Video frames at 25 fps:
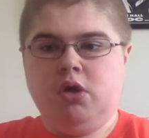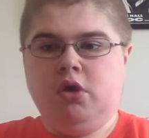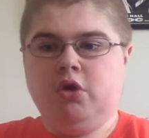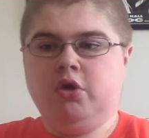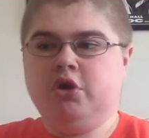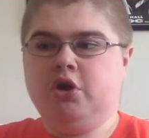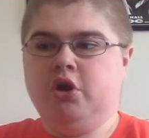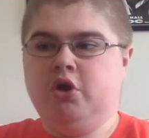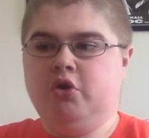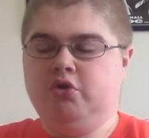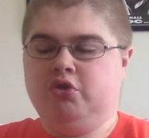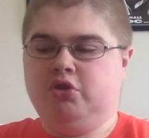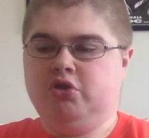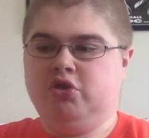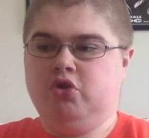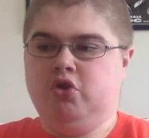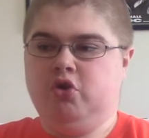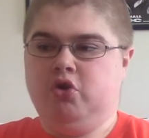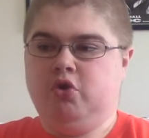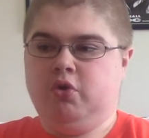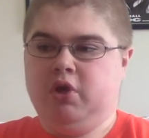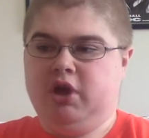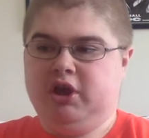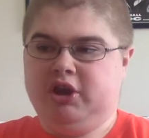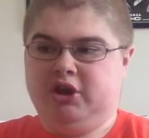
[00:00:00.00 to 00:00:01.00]

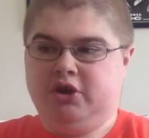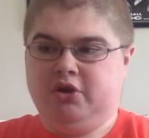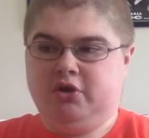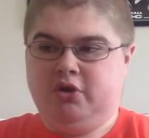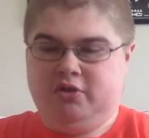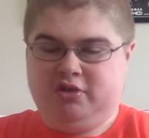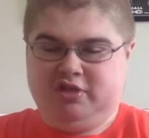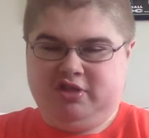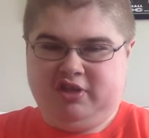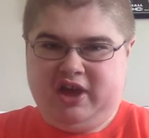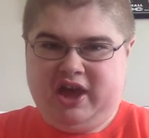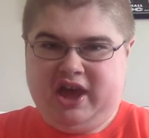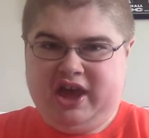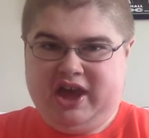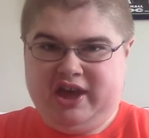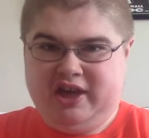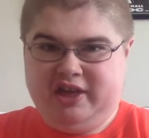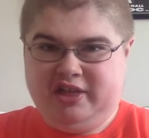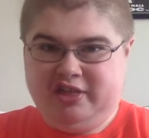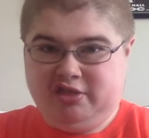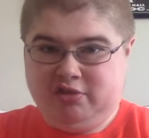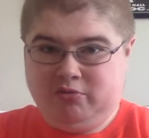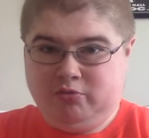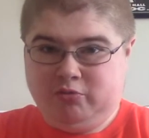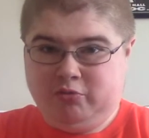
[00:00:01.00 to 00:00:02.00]
it also
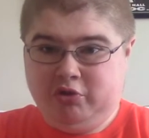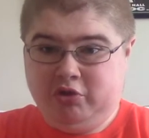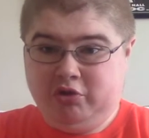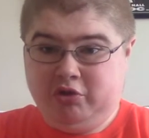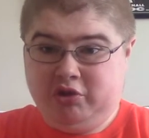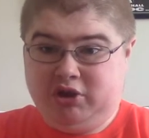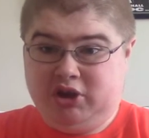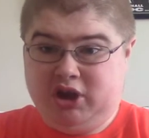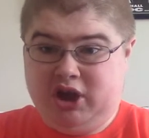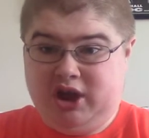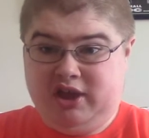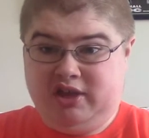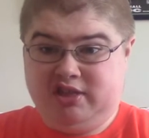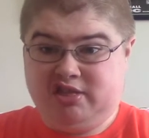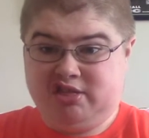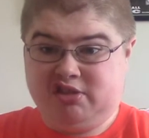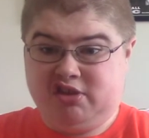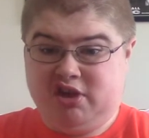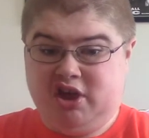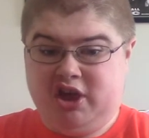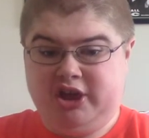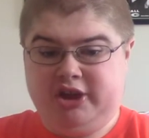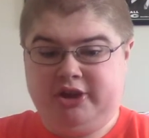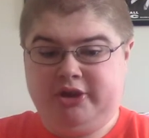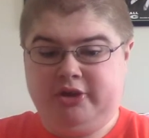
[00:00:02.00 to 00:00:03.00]
has a really nice
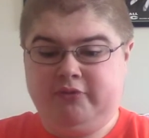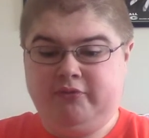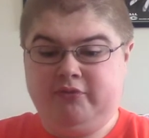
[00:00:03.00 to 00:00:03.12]
kind